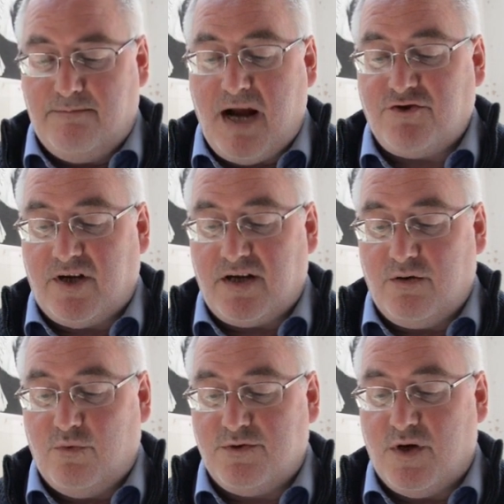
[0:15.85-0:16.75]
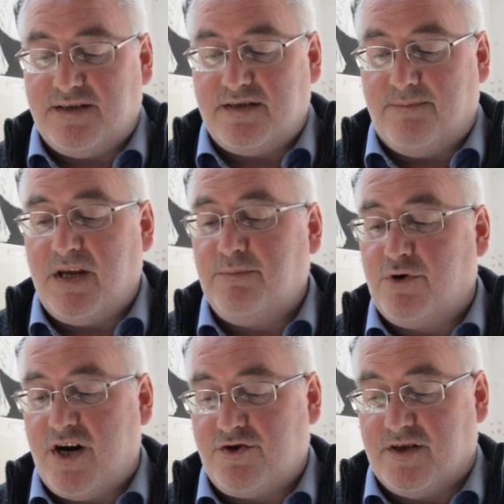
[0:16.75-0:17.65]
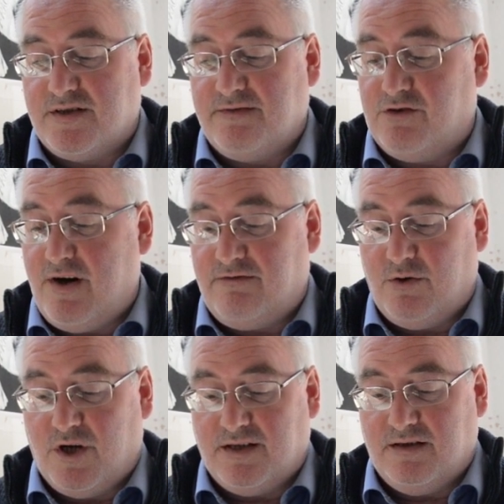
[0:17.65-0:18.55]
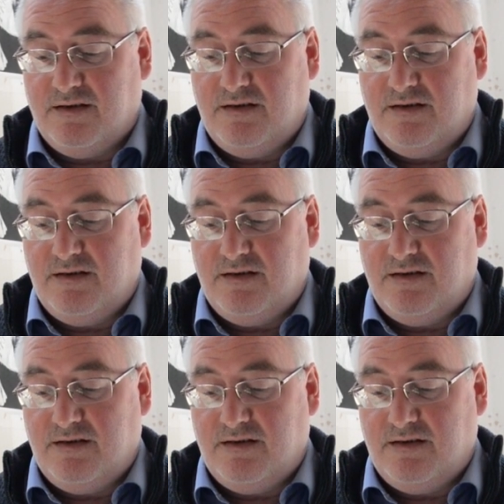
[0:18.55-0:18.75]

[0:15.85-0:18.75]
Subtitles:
Magic was once something precious for everyone,